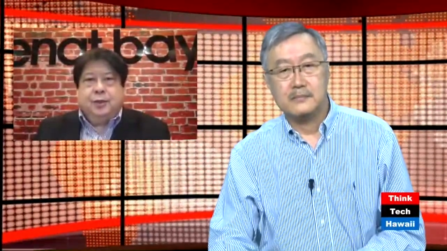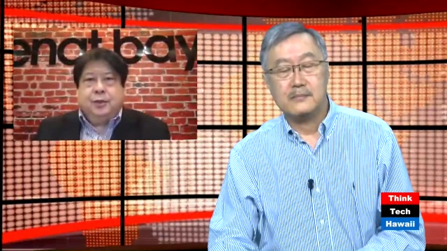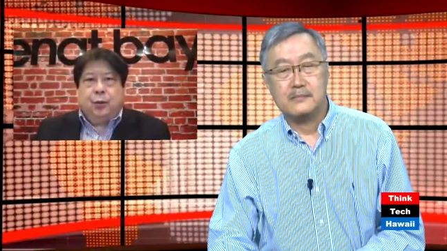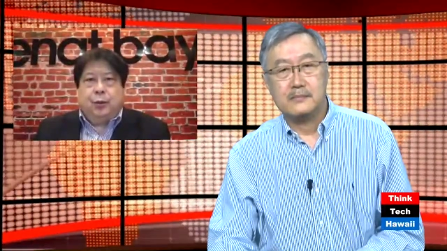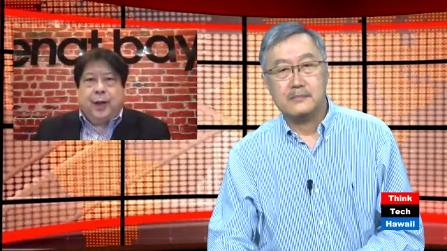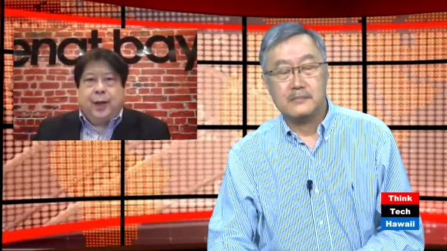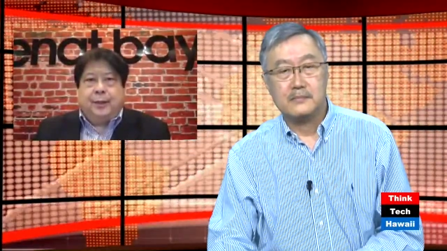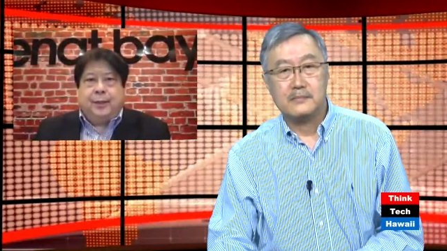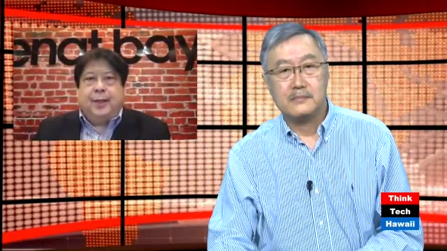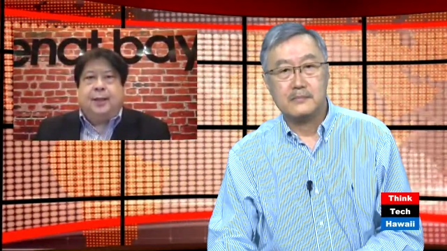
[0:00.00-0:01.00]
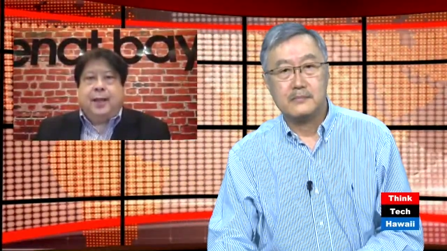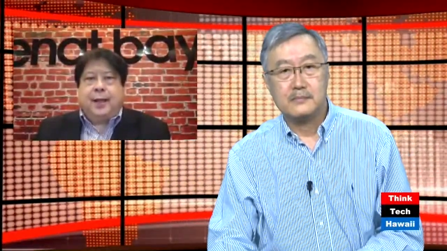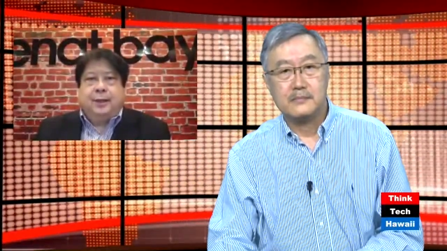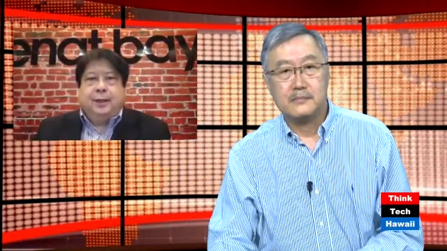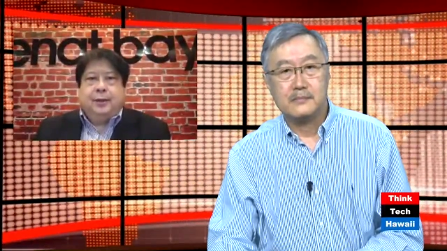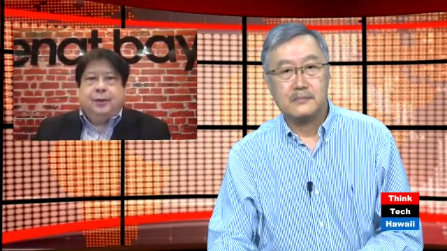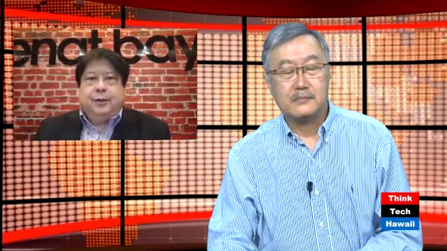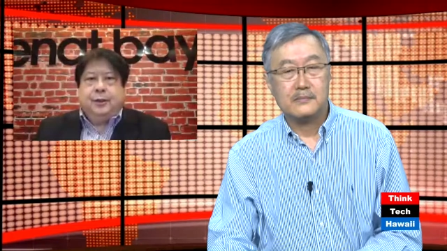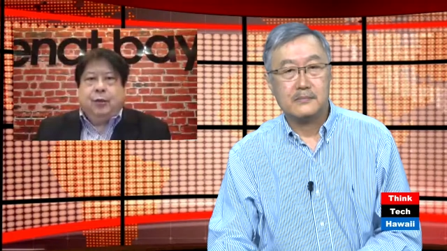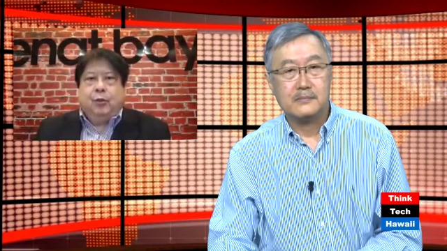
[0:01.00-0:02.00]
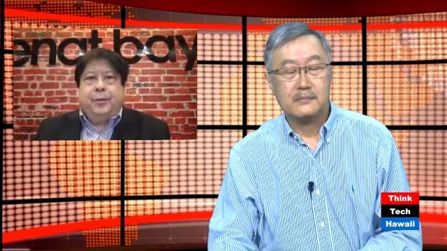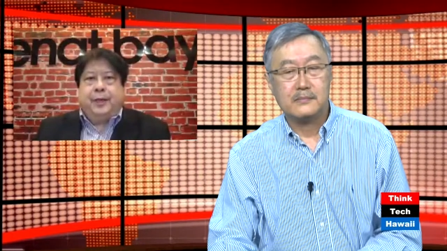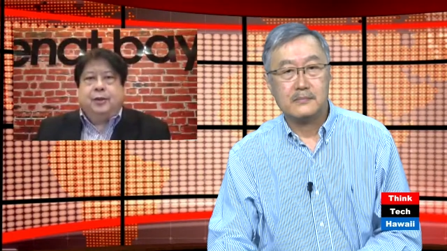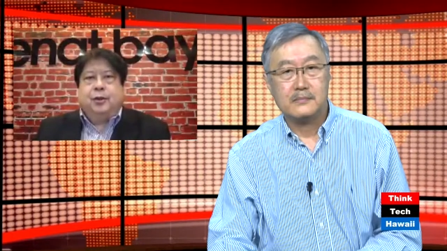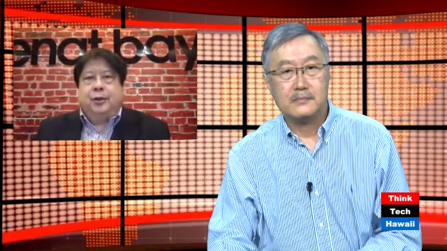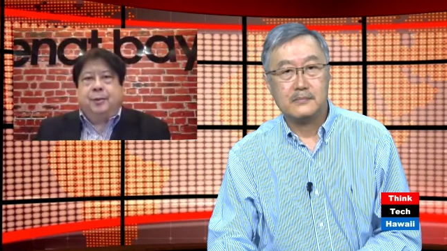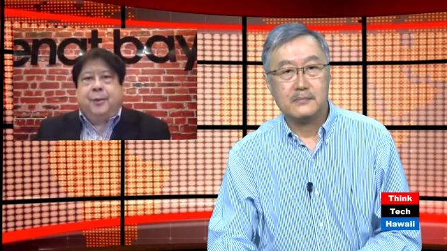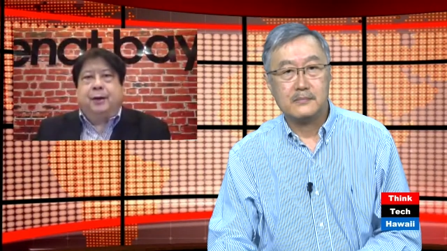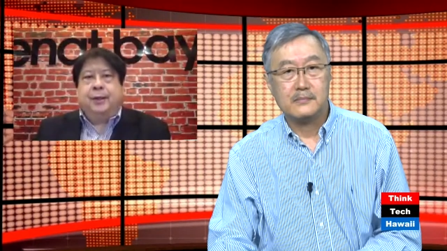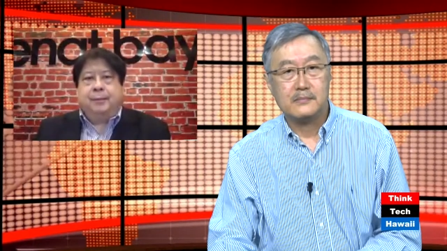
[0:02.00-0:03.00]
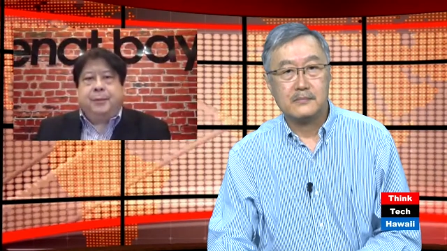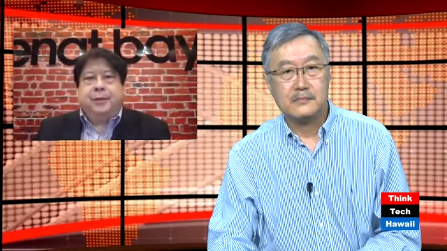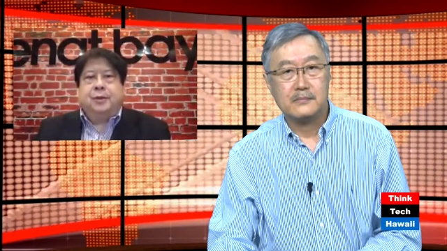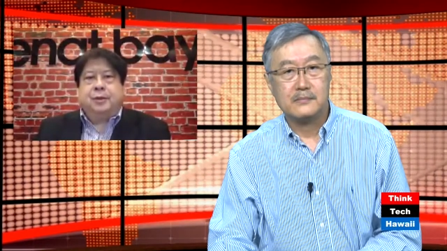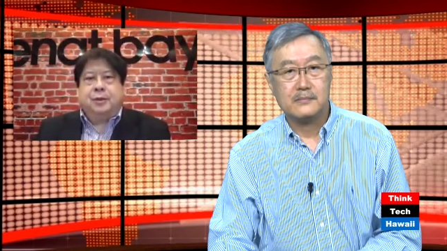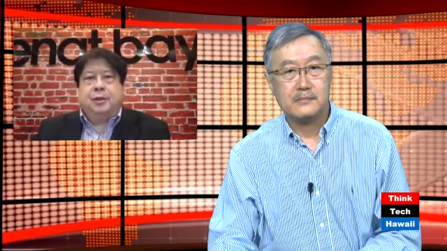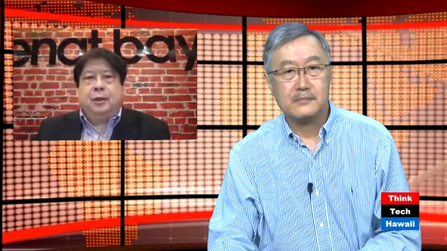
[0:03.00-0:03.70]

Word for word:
Speaker 1: So I think that there will be a concern in the American business